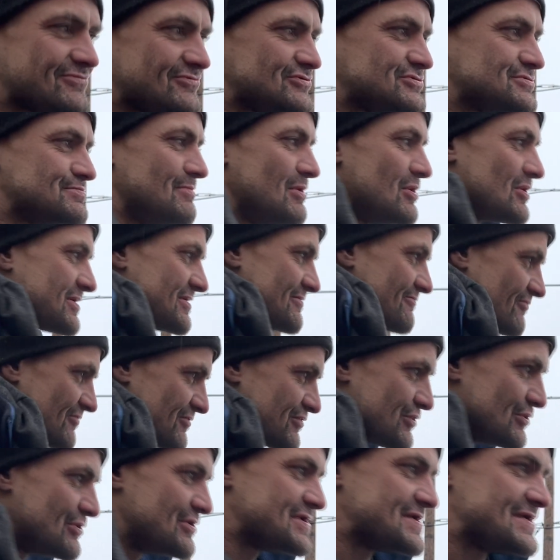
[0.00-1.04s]
smoking for
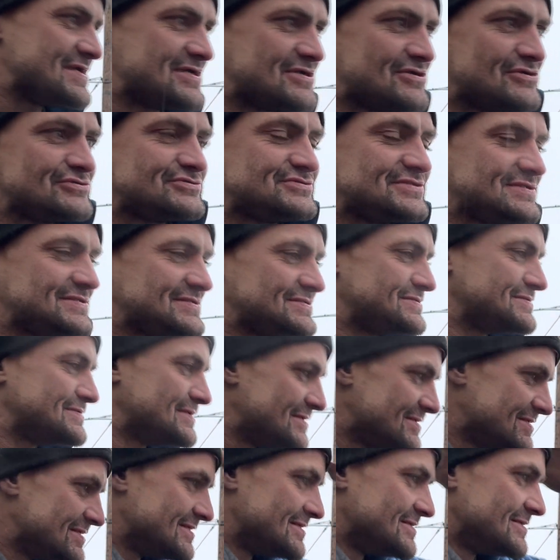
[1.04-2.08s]
30 years, and
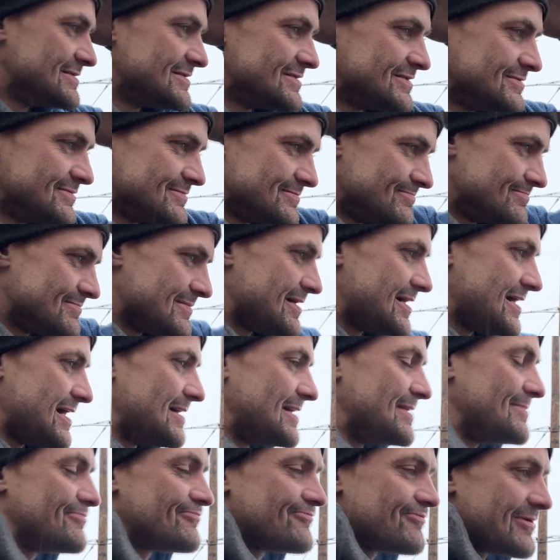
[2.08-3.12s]
I
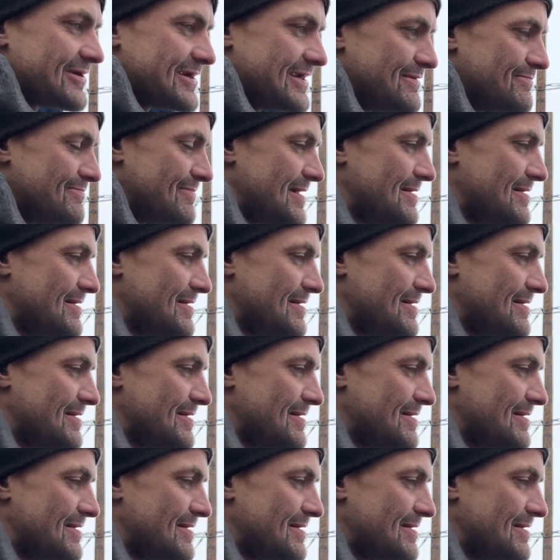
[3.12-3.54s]
have prayed my